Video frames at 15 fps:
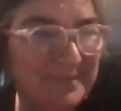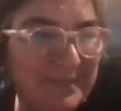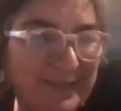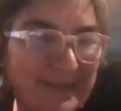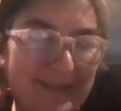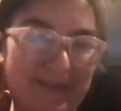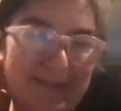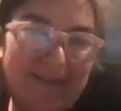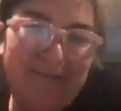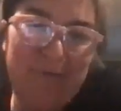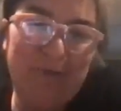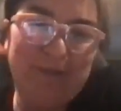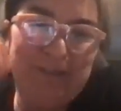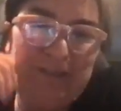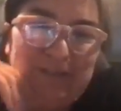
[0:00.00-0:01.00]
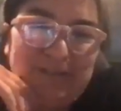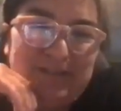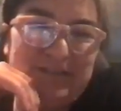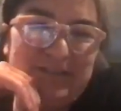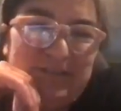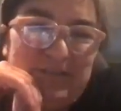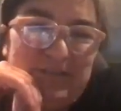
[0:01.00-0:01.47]
Yeah, the org charts
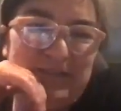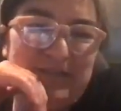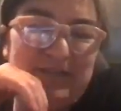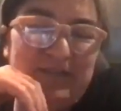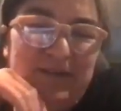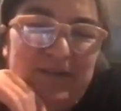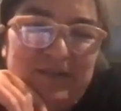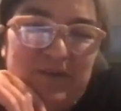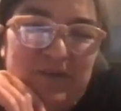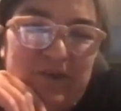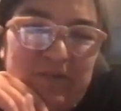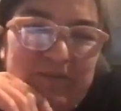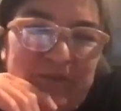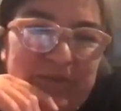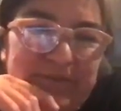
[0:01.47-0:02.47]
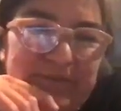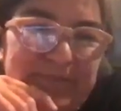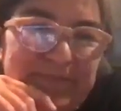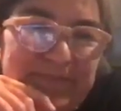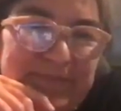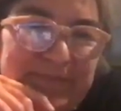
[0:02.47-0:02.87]
seem to cause heartburn.